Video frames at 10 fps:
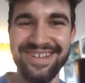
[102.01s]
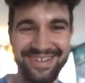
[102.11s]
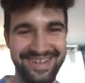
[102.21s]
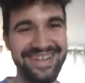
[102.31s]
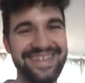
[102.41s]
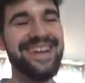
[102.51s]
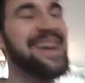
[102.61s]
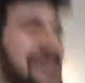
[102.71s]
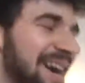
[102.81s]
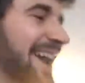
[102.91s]
All right.
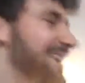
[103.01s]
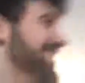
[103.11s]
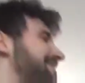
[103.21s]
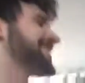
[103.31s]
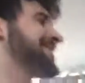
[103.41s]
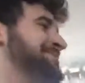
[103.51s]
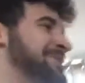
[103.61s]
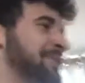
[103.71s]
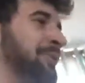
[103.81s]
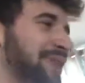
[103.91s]
And I know this has
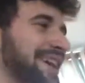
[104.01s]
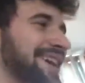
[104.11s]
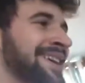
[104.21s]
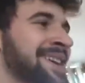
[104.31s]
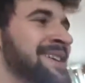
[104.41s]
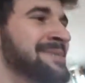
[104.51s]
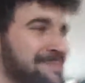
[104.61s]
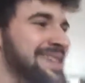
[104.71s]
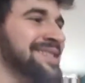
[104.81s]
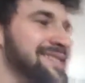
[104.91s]
been a weird
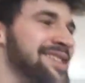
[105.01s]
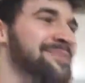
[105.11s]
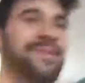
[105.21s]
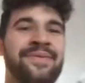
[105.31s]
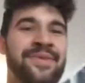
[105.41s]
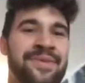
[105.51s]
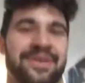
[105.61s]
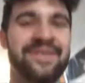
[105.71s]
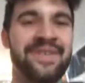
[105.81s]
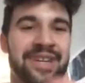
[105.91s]
mix up of
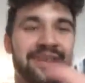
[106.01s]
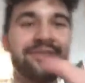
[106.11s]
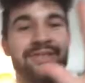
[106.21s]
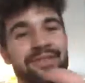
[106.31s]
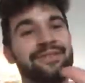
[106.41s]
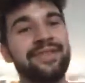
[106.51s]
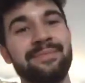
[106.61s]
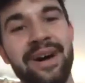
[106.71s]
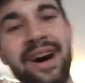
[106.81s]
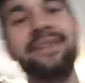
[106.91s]
three videos, a three
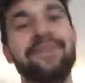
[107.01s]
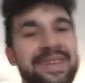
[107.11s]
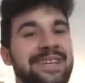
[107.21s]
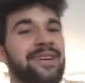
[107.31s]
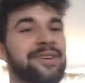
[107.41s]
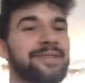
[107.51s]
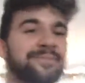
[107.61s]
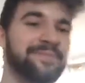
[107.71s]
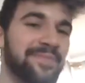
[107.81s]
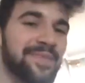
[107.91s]
part video
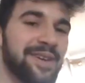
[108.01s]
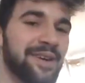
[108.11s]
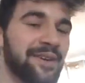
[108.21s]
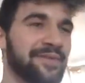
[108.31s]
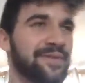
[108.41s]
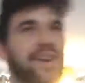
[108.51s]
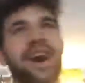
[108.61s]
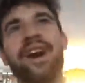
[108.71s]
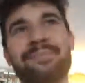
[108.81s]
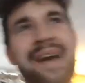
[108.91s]
of
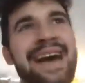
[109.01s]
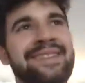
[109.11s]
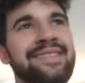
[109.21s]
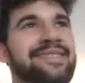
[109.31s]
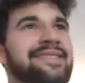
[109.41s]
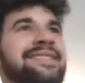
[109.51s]
utter madness.